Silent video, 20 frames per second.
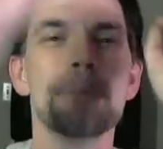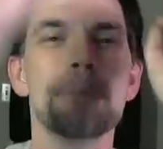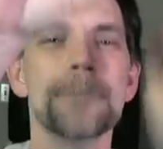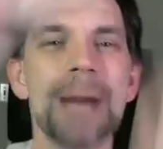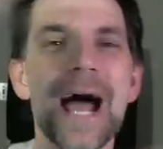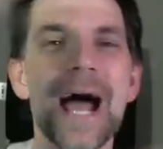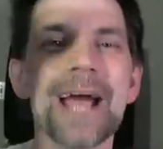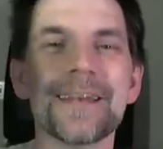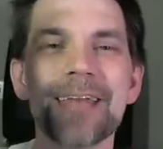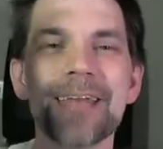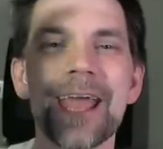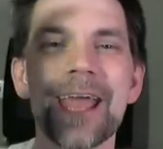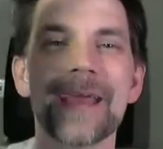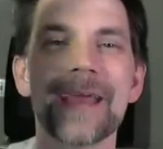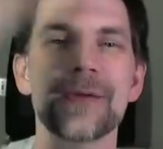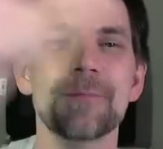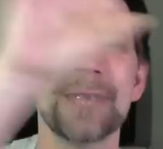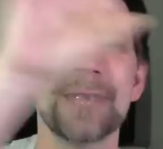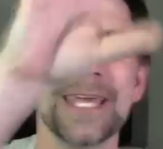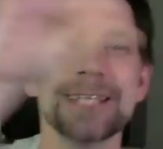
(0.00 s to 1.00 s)
My
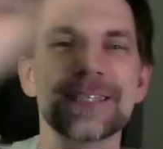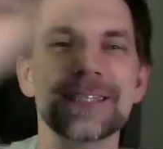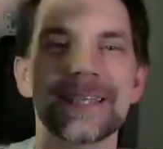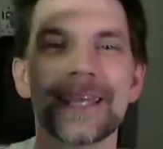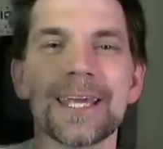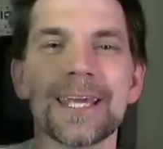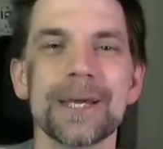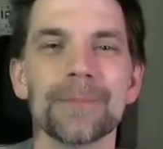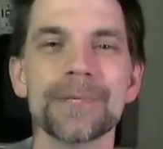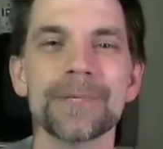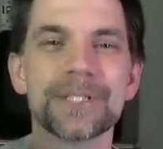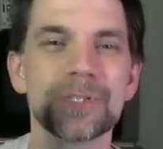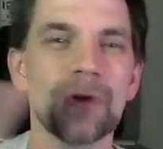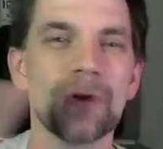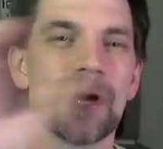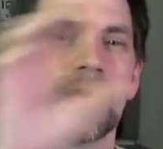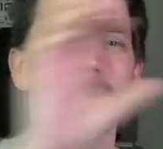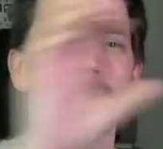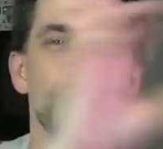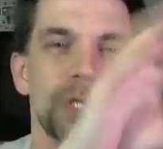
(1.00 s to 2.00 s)
name is Inigo
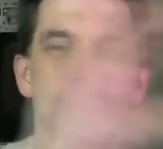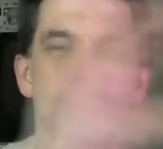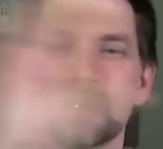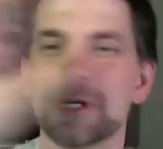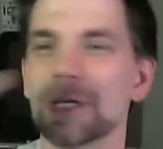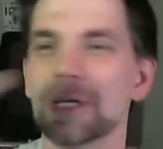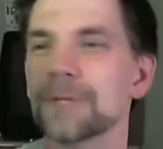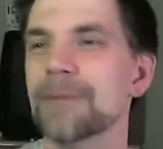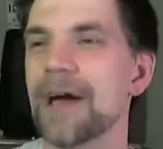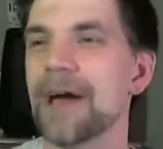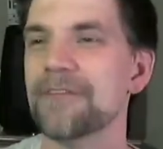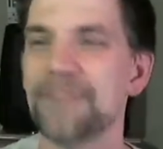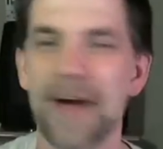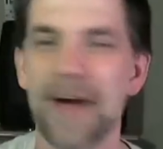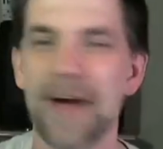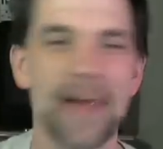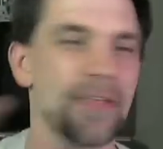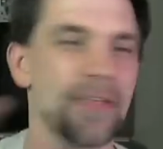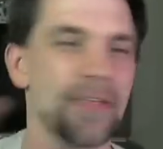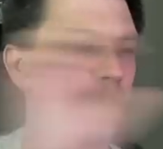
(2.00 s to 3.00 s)
Montoya. You killed my
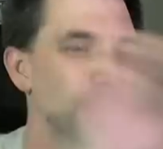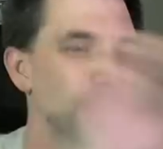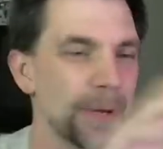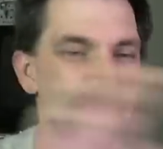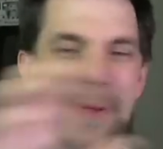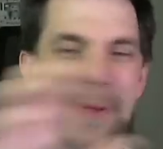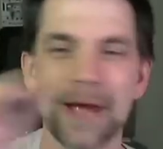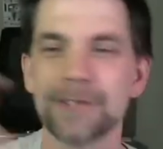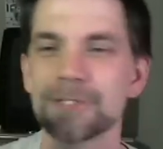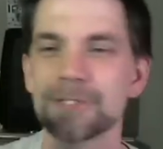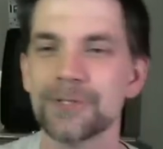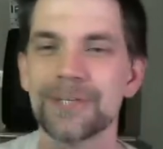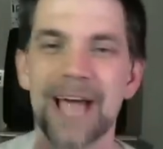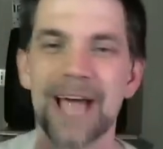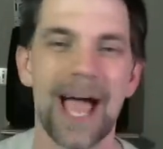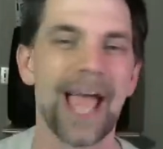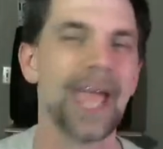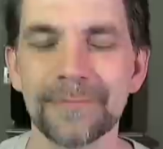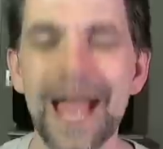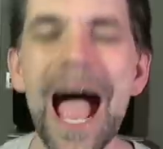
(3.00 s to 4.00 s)
father. Prepare to
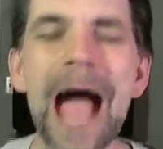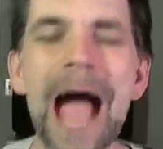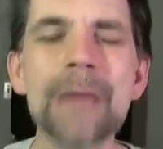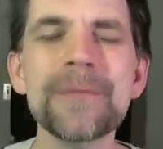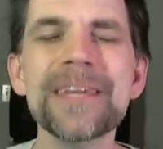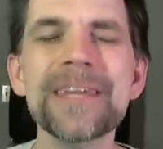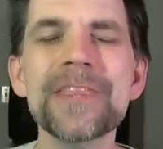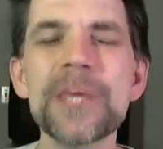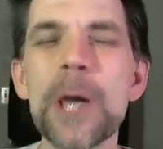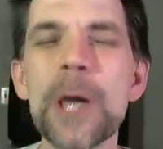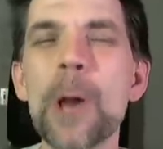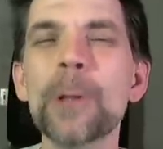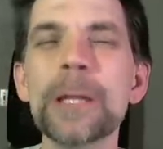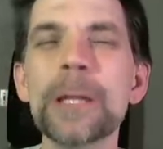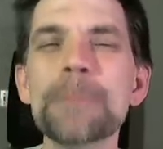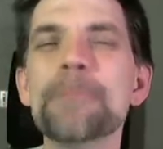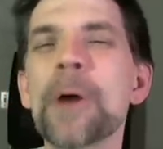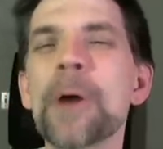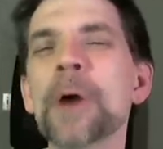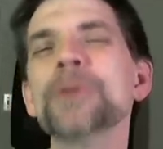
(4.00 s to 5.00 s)
die. I mean, the
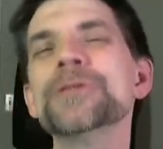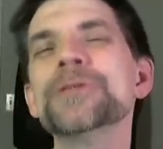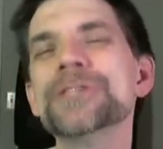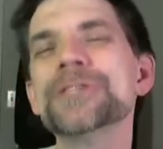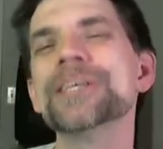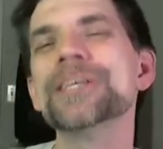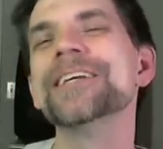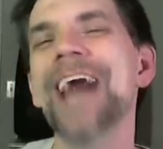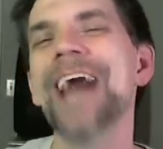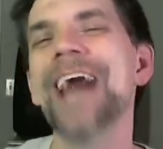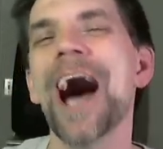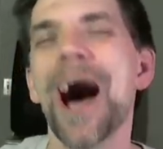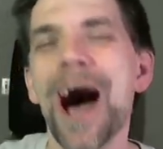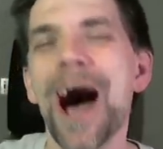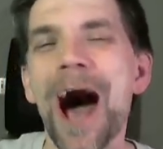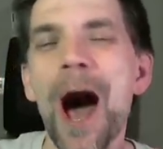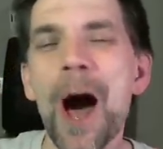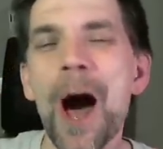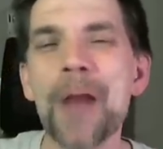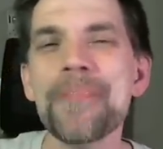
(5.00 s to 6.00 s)
only person
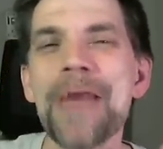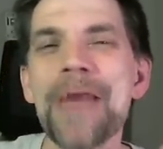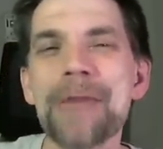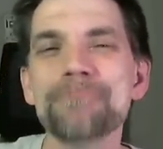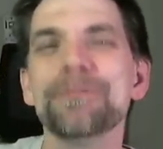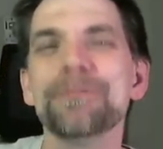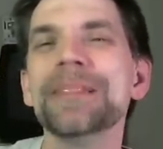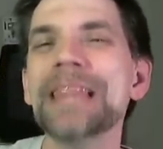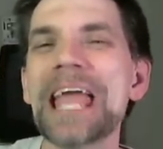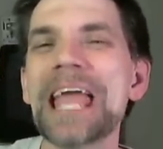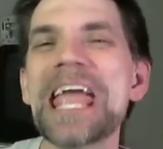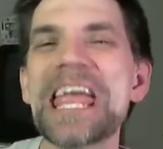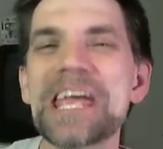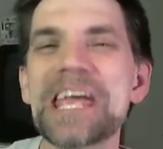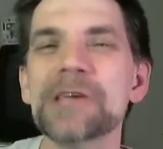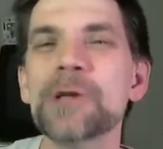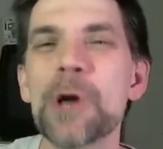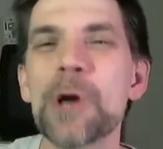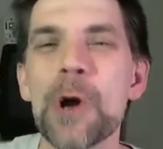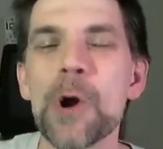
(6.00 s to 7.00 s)
on that
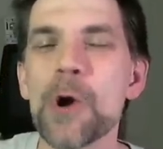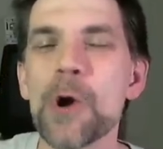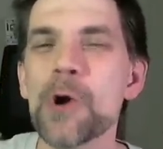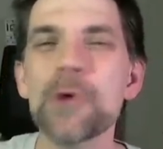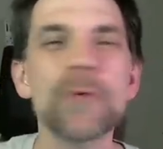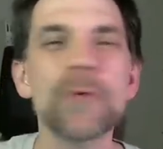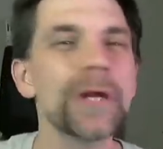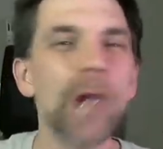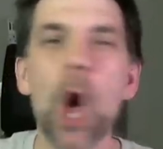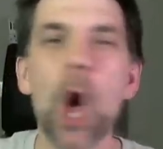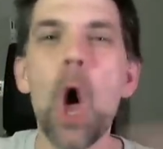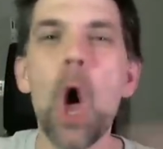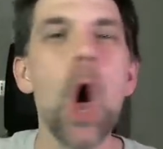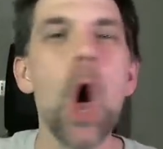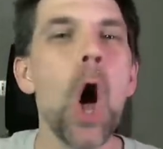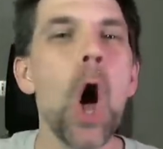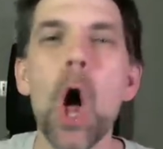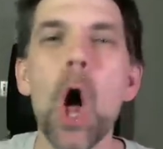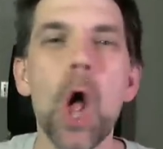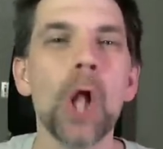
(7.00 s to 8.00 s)
plane who at
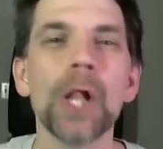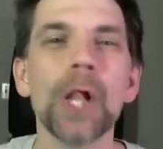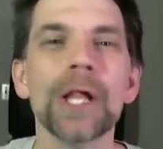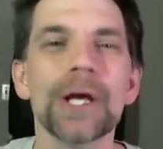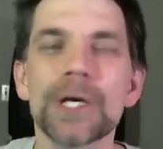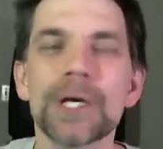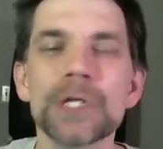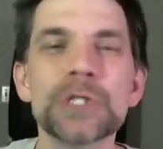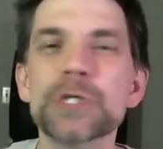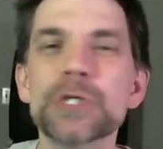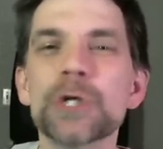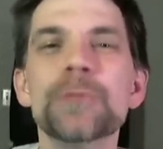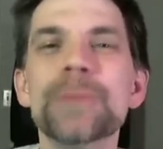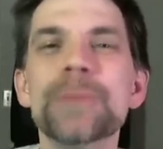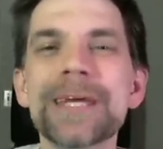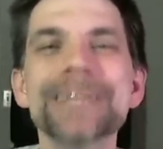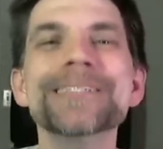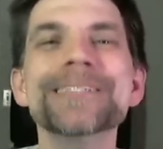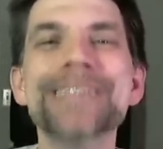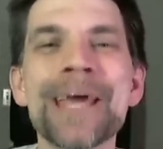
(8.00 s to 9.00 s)
all should
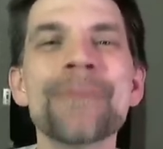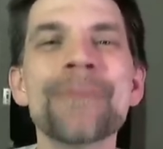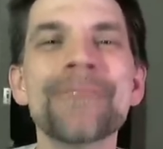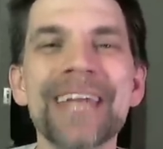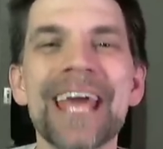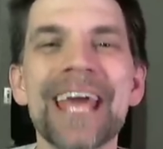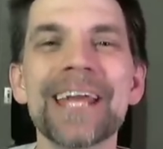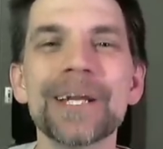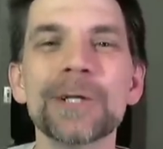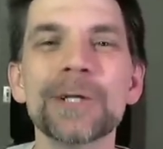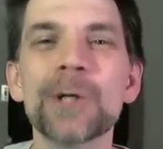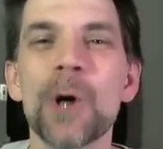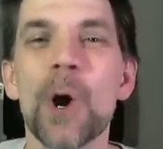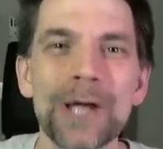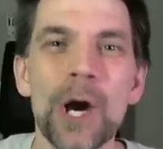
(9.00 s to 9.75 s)
be intimidated